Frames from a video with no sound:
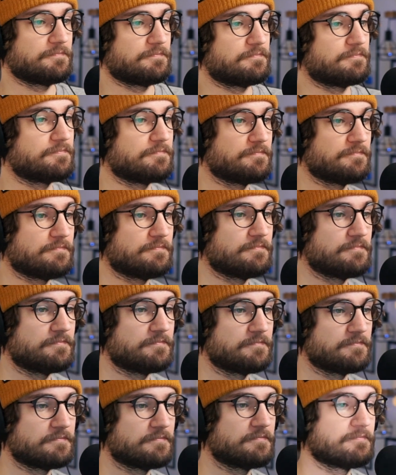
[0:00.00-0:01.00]
I do
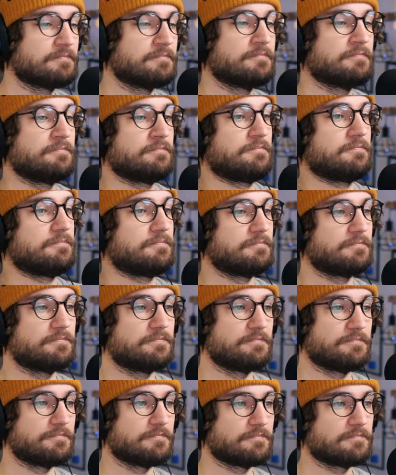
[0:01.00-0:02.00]
love your
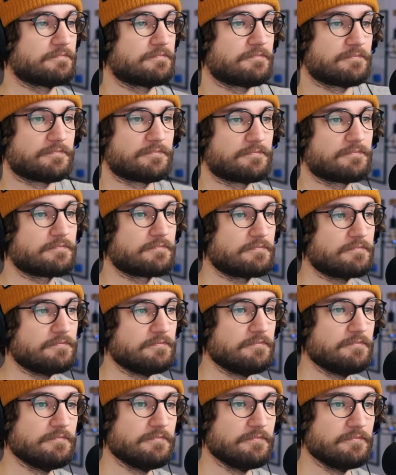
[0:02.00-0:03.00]
mother but she's
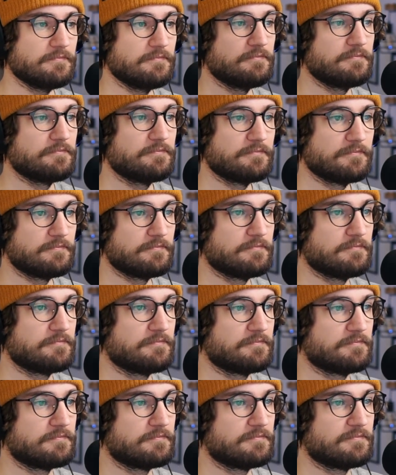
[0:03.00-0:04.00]
more like a pet
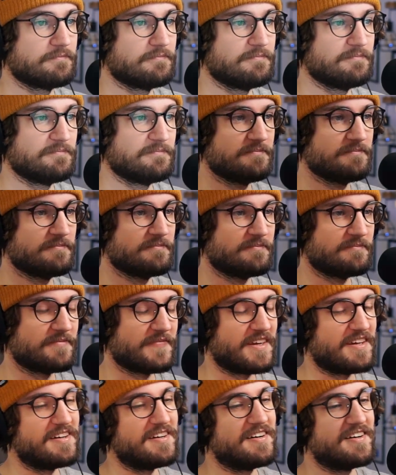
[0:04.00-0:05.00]
to me I don't give
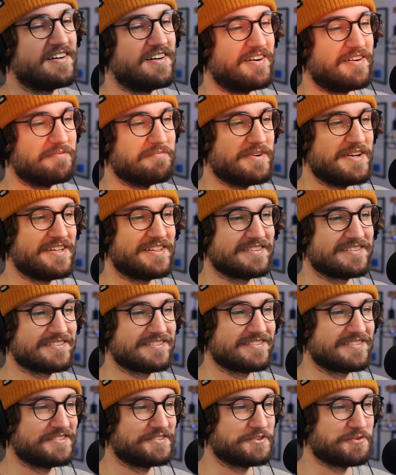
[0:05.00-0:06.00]
a oh, shit oh man
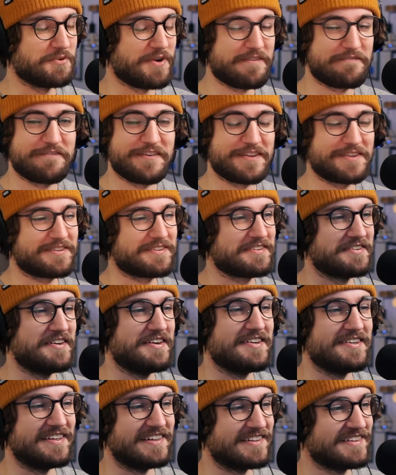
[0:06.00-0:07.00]
what a thing to
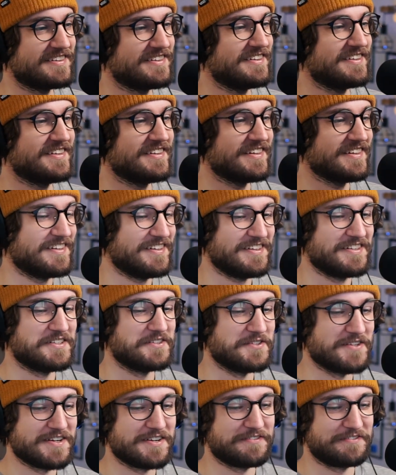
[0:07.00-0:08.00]
say
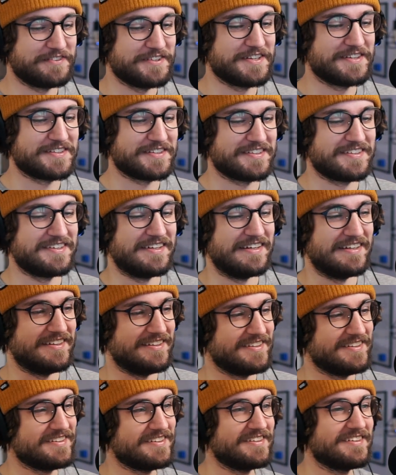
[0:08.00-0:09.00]
what a thing to say
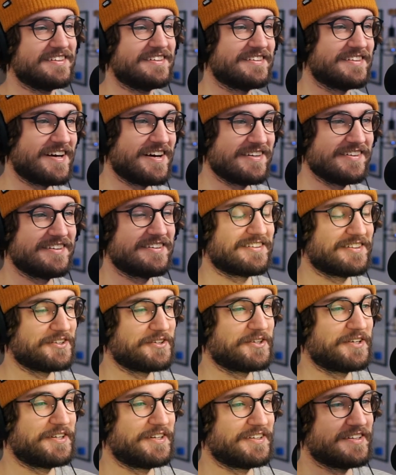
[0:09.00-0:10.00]
that is so
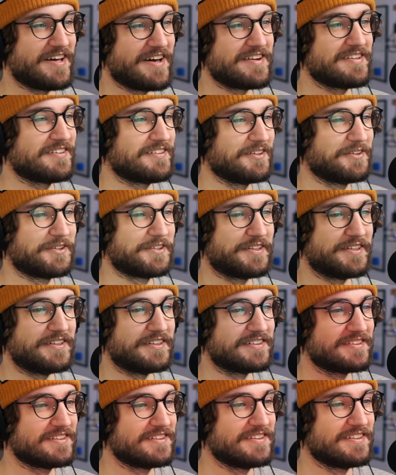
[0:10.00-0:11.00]
that is so shitty.
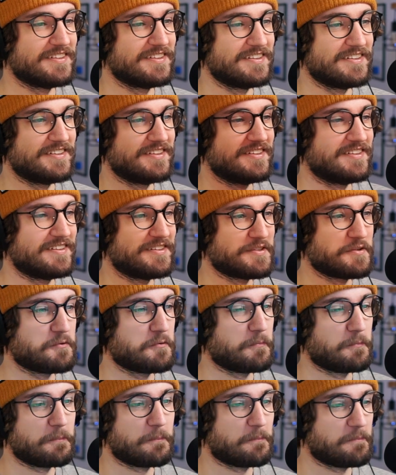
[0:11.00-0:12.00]

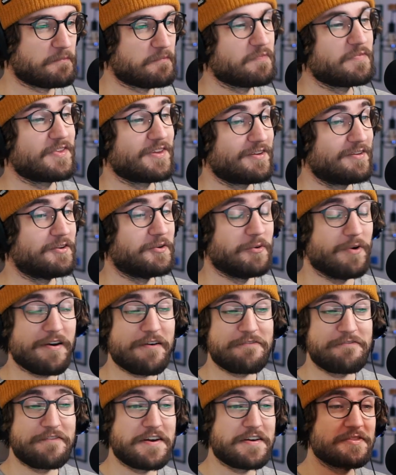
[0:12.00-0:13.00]
500 years. What a
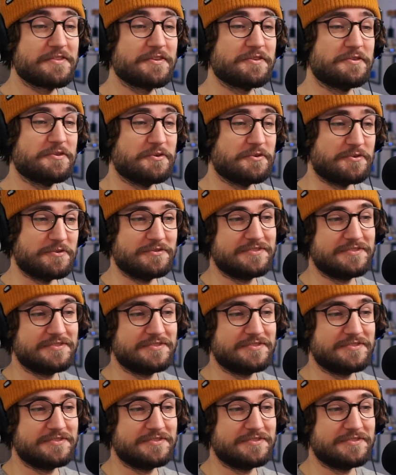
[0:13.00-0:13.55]
thing to do.